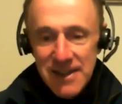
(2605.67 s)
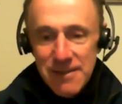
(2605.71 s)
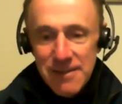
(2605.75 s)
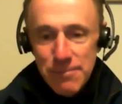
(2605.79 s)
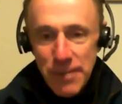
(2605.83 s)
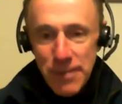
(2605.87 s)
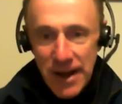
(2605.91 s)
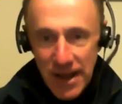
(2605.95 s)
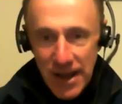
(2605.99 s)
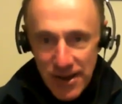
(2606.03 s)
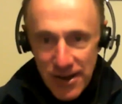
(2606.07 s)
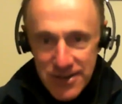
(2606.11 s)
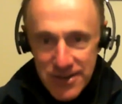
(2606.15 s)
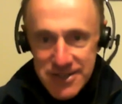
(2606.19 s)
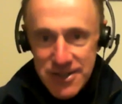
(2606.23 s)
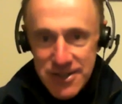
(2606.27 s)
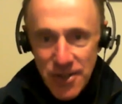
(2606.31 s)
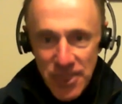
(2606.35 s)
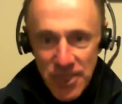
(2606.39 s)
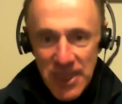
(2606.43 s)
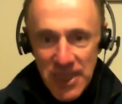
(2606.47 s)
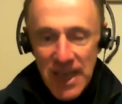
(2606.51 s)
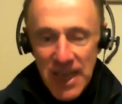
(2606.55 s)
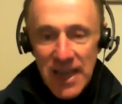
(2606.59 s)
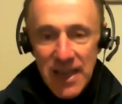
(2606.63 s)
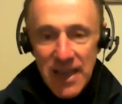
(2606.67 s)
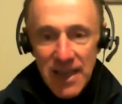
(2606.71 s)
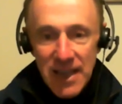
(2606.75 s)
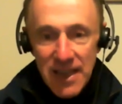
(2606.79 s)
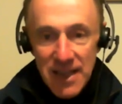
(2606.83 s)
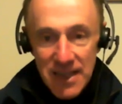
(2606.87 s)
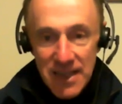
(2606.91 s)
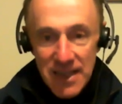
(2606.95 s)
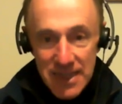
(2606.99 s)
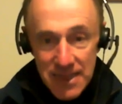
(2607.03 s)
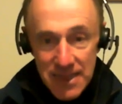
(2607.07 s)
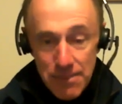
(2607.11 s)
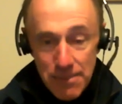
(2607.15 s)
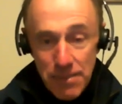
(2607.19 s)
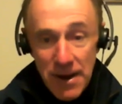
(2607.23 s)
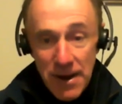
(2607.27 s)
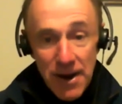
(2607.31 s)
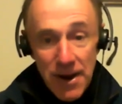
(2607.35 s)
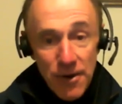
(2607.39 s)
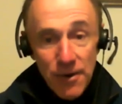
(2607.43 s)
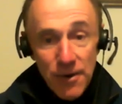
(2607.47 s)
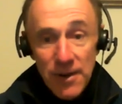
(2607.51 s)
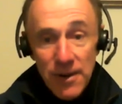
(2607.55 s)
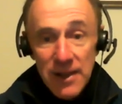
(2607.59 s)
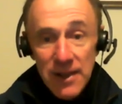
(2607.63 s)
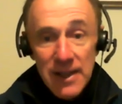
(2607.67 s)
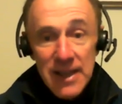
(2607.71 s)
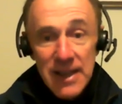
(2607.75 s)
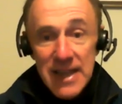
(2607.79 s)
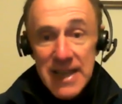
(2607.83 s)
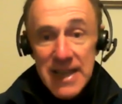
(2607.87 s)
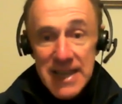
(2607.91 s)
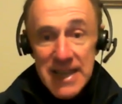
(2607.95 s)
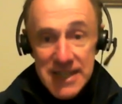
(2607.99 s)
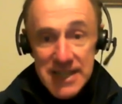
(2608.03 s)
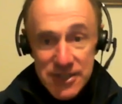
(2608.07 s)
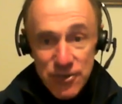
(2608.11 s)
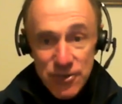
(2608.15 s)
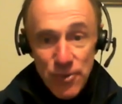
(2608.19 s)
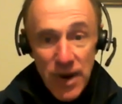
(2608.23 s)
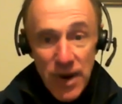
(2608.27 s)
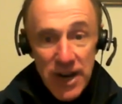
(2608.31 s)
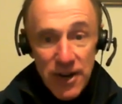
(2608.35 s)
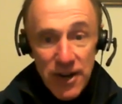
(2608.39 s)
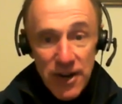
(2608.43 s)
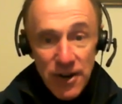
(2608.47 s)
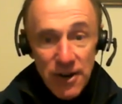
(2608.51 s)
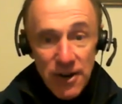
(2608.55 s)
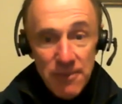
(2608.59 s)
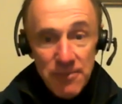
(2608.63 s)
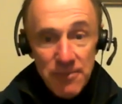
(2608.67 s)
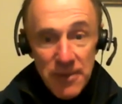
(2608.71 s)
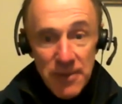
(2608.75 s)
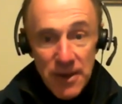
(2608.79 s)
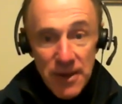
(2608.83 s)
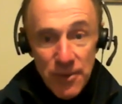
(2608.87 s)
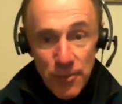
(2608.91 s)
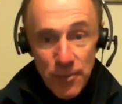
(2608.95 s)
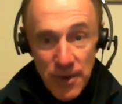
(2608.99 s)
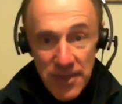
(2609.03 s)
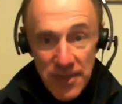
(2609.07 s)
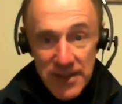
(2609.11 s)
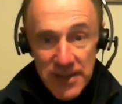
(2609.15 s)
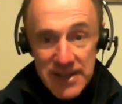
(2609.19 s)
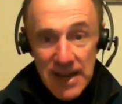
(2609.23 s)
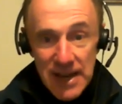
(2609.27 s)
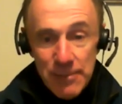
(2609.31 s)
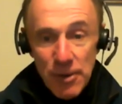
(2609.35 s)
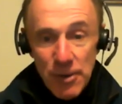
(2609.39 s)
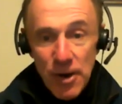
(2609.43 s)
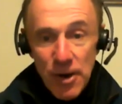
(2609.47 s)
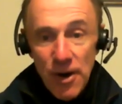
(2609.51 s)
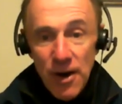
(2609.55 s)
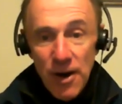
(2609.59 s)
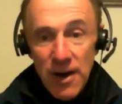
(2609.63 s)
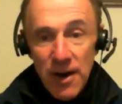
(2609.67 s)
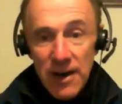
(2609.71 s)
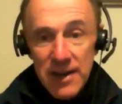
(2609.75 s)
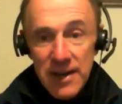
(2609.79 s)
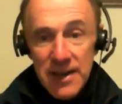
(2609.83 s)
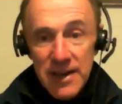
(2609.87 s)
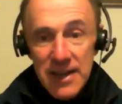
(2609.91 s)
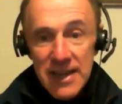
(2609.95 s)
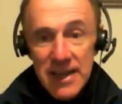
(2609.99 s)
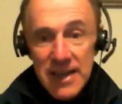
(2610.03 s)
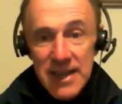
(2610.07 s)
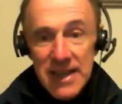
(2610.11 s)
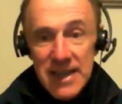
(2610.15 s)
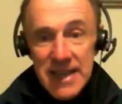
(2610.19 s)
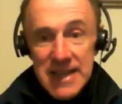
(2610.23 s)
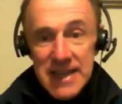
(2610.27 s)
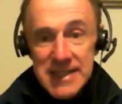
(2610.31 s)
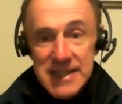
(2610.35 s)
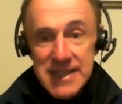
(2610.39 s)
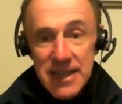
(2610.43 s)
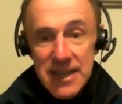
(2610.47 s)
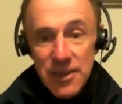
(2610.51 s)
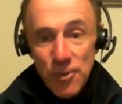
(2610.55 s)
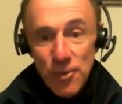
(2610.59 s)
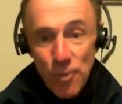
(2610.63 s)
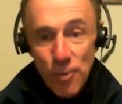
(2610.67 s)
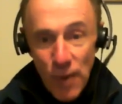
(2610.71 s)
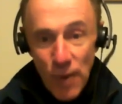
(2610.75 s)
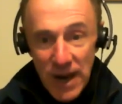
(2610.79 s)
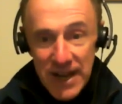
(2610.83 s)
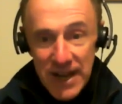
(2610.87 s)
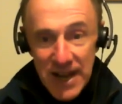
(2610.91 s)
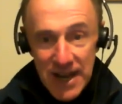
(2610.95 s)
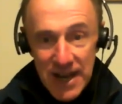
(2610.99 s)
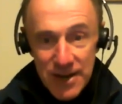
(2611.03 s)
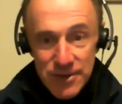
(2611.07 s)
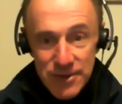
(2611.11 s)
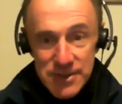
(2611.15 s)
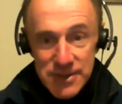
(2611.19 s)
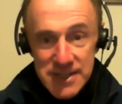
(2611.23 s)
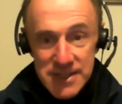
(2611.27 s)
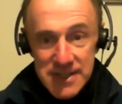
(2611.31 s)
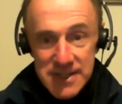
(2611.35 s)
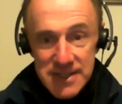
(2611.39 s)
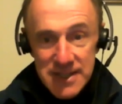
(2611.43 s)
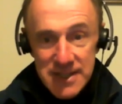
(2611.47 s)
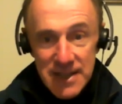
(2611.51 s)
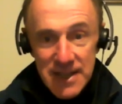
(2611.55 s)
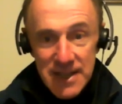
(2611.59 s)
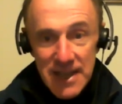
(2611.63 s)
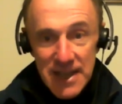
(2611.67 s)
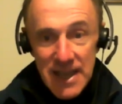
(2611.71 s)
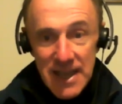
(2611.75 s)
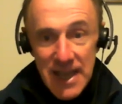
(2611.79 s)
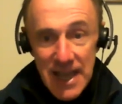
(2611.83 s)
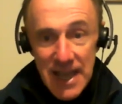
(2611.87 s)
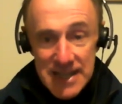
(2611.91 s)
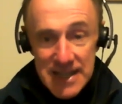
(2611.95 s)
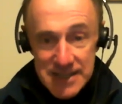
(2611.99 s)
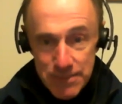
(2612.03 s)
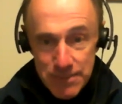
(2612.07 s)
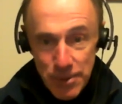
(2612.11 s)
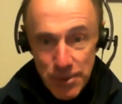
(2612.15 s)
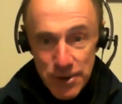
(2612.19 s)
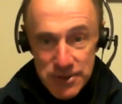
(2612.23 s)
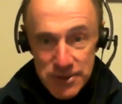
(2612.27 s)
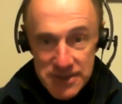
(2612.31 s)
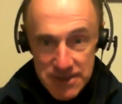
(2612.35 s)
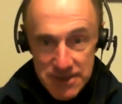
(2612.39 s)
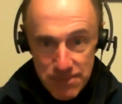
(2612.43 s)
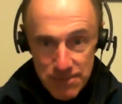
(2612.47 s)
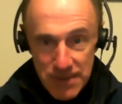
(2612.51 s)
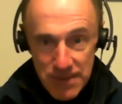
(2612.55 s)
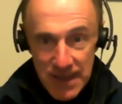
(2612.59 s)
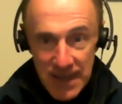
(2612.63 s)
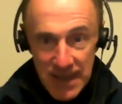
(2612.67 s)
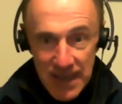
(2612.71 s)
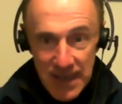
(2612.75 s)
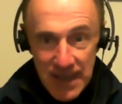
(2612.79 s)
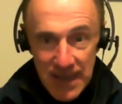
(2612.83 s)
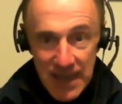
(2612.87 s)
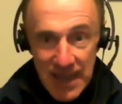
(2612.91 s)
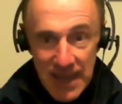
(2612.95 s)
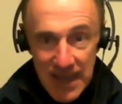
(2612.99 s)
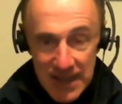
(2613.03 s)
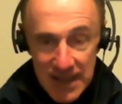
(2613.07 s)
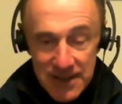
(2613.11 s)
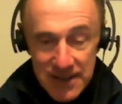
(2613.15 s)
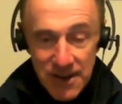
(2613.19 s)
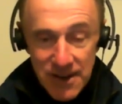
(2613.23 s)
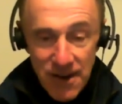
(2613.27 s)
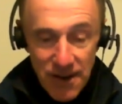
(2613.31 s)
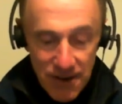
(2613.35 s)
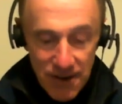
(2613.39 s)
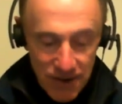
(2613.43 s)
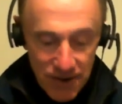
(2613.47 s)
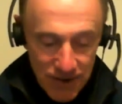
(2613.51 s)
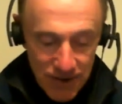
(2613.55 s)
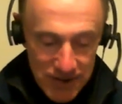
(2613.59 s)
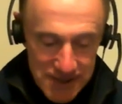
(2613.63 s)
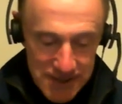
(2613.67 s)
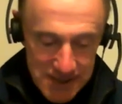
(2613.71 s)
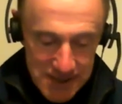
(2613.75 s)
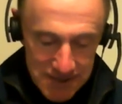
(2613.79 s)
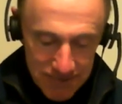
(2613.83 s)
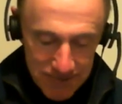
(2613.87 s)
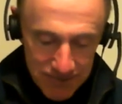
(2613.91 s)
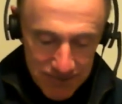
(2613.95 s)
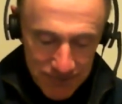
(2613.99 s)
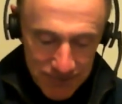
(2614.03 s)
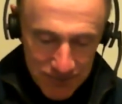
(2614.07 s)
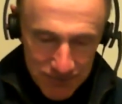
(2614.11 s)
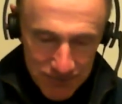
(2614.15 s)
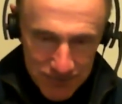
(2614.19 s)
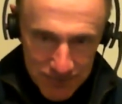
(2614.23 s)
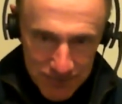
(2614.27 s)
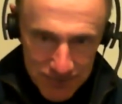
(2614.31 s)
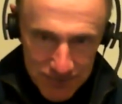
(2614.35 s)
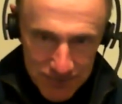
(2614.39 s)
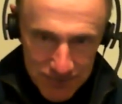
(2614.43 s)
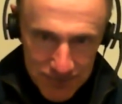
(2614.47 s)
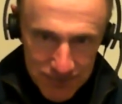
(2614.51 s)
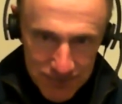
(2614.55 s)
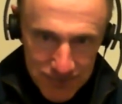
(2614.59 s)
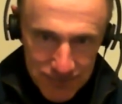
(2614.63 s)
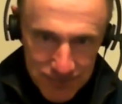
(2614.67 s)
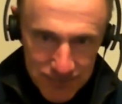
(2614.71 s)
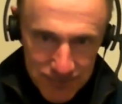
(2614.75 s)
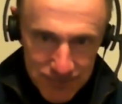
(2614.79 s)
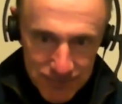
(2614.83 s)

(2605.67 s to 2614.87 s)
But I also think the peril is greater when the demagogue is in the White House as opposed to being in Congress. I